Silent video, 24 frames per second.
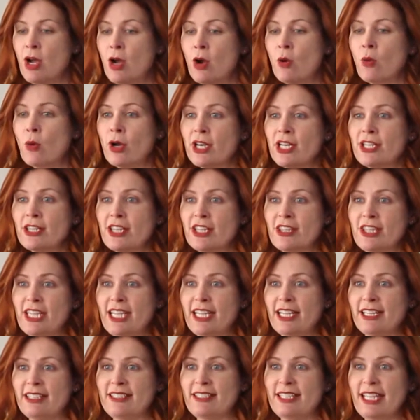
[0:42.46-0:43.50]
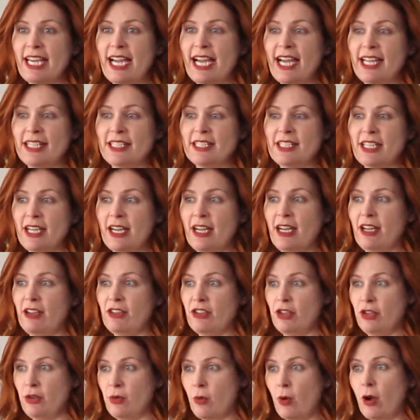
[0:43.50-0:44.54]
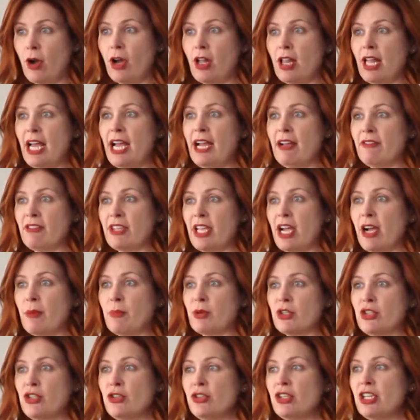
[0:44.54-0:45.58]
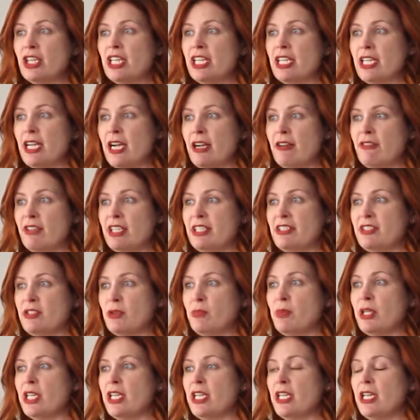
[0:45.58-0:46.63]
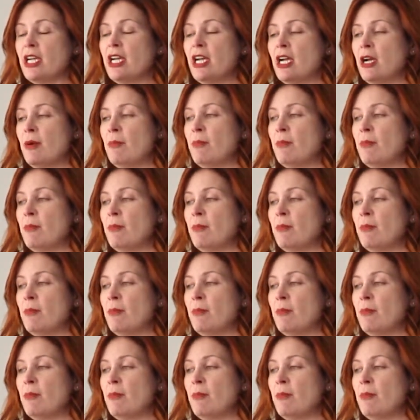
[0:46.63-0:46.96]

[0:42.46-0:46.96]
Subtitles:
one of the things that you all have the opportunity of is to be